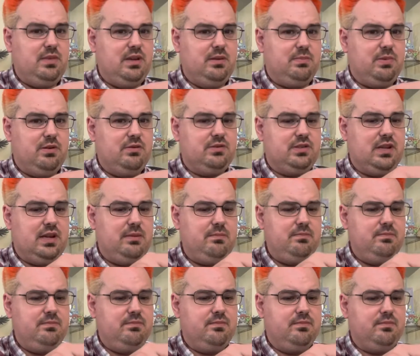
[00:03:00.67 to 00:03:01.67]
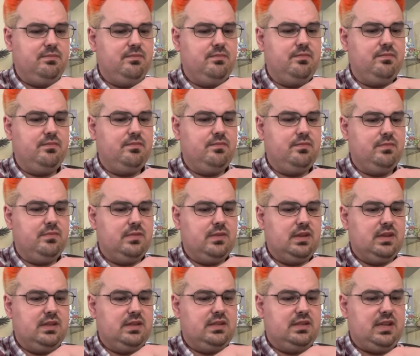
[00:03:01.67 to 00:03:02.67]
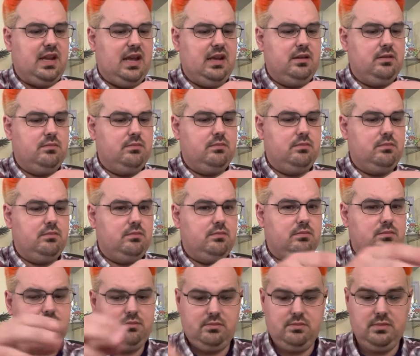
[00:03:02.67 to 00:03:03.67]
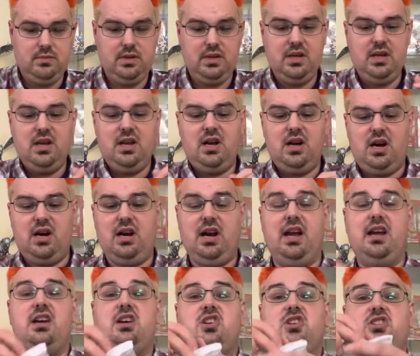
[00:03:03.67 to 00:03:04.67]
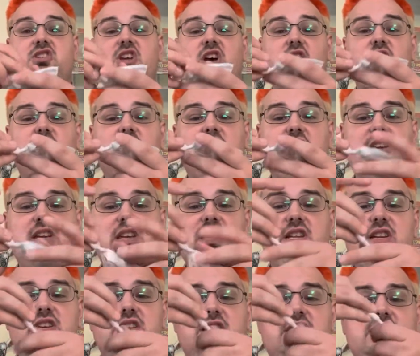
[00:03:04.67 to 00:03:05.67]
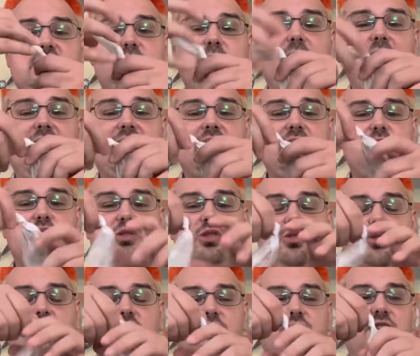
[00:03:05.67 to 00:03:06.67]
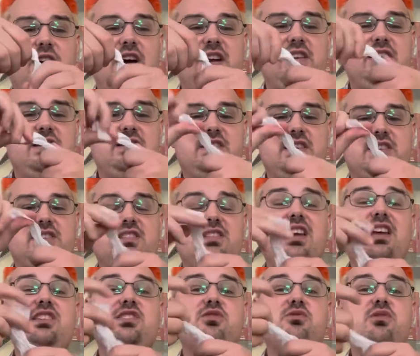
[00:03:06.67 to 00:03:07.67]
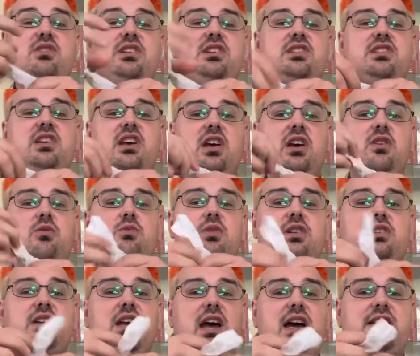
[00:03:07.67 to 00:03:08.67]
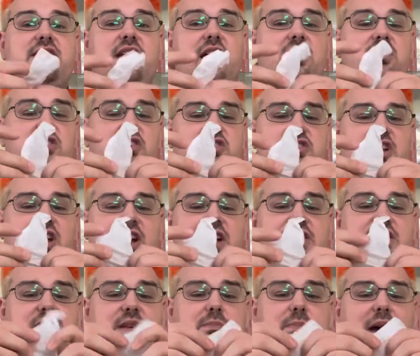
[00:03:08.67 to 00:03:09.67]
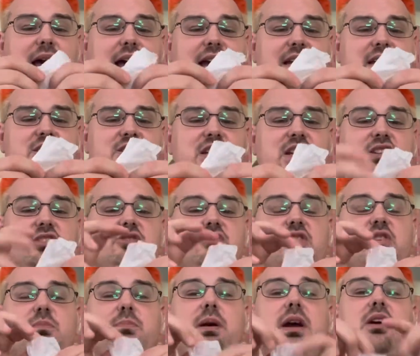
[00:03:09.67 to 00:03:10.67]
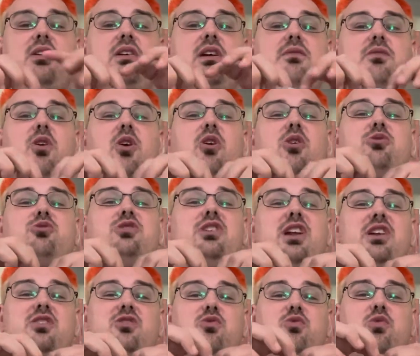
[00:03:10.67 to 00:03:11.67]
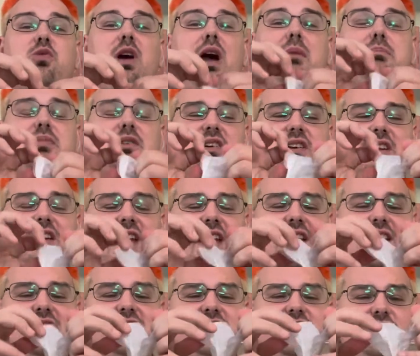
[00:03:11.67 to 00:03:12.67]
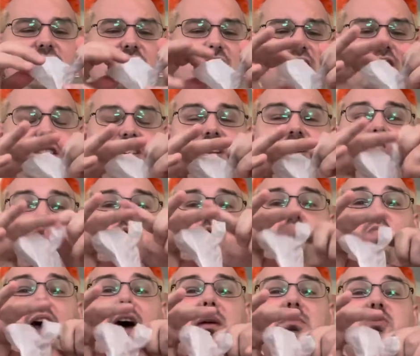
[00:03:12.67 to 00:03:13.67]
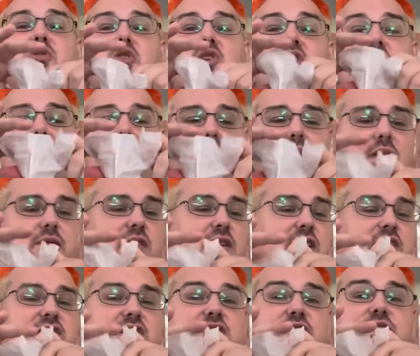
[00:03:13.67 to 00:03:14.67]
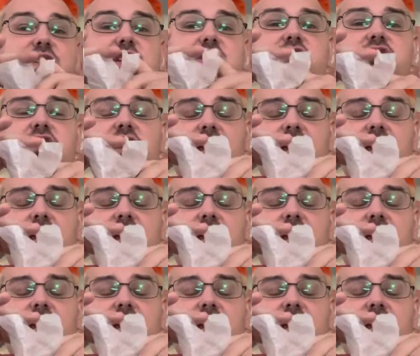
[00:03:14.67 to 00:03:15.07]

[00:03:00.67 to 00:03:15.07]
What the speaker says: posing him. Stay. All right, so in this baggie, we're going to find his accessories, which, as I looked at the package, included a pair of alternate grappling hands so that he can grab your other Marvel Legends figures